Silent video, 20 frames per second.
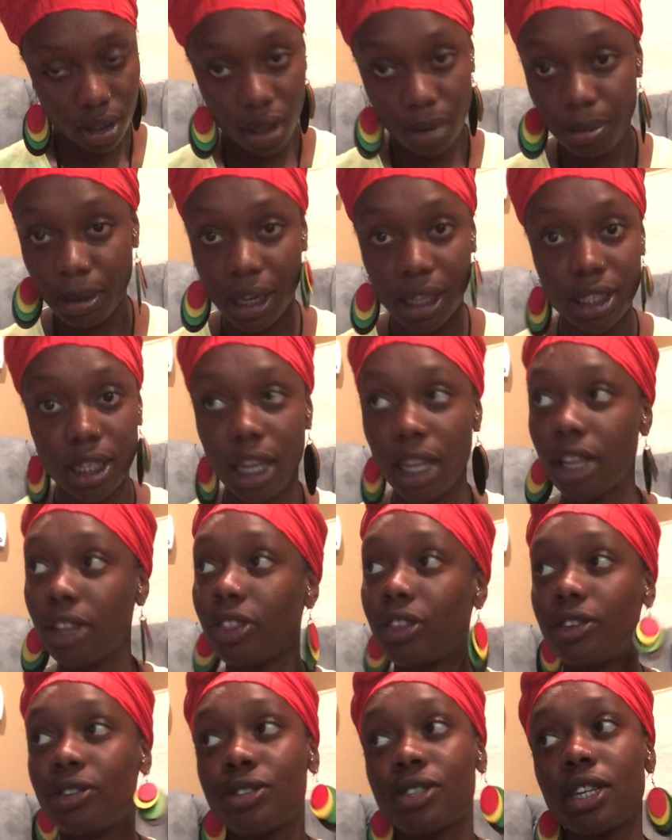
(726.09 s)
I'm not
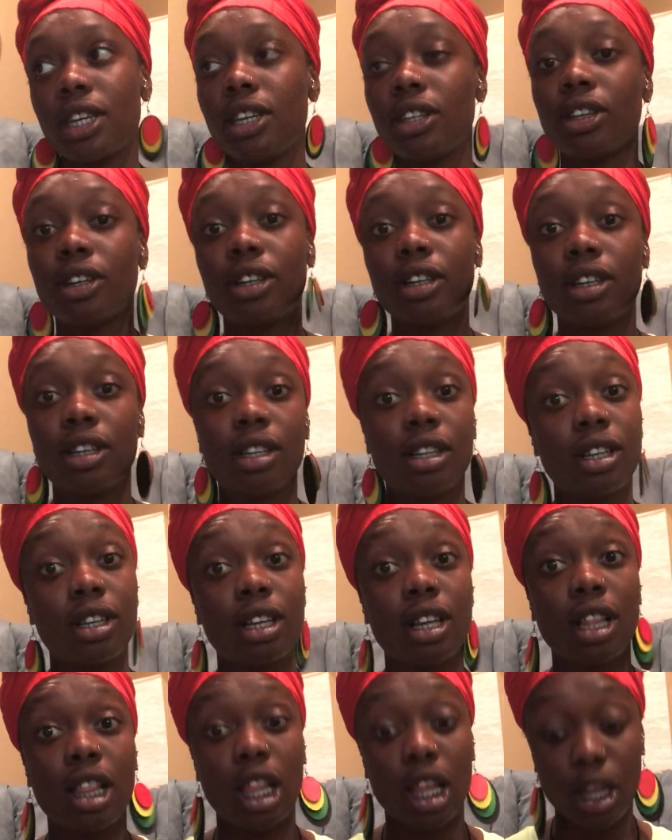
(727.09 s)
taking those either.
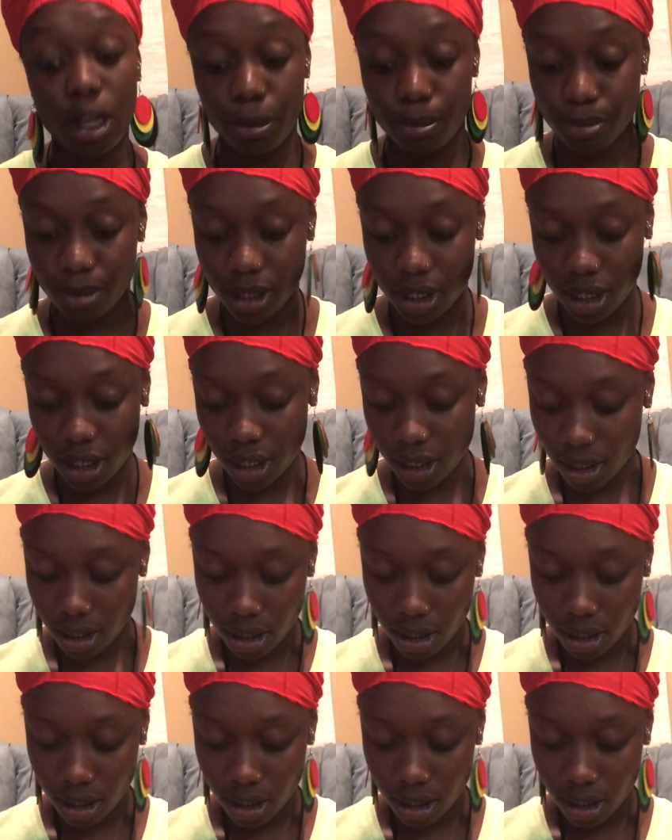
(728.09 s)
Clumps.